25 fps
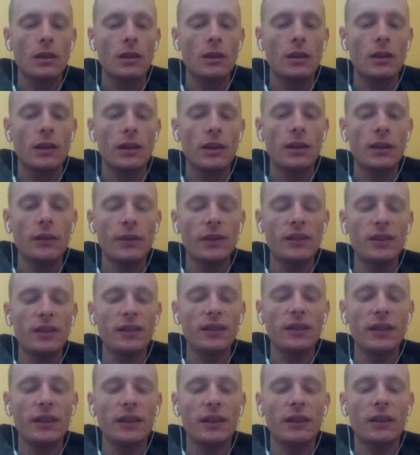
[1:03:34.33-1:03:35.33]
And the reason I
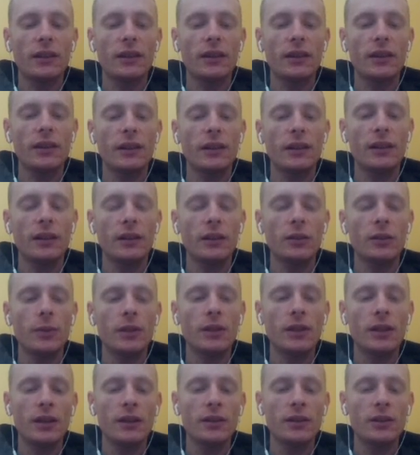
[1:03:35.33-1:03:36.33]
didn't get a lucky hit is
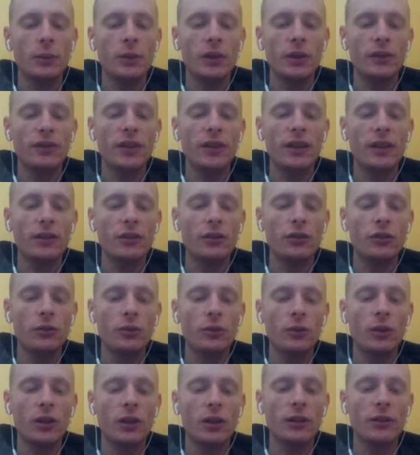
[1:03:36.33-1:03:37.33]
because it would have taken too
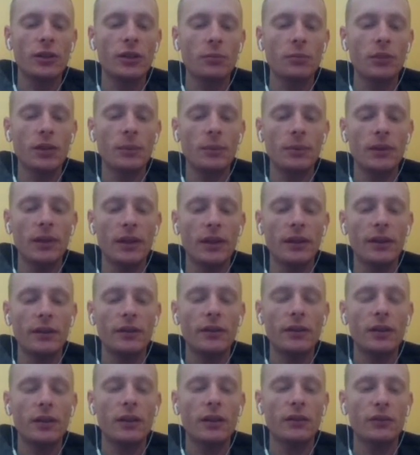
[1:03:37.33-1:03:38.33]
long to manipulate it,
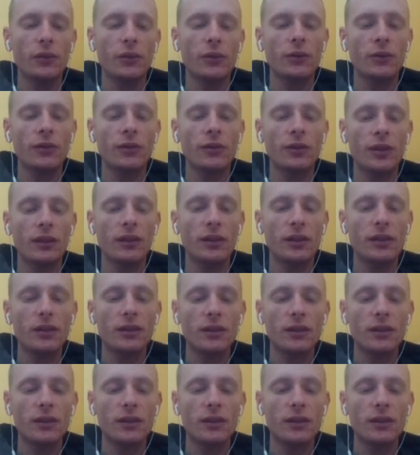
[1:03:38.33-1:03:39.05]
unfortunately.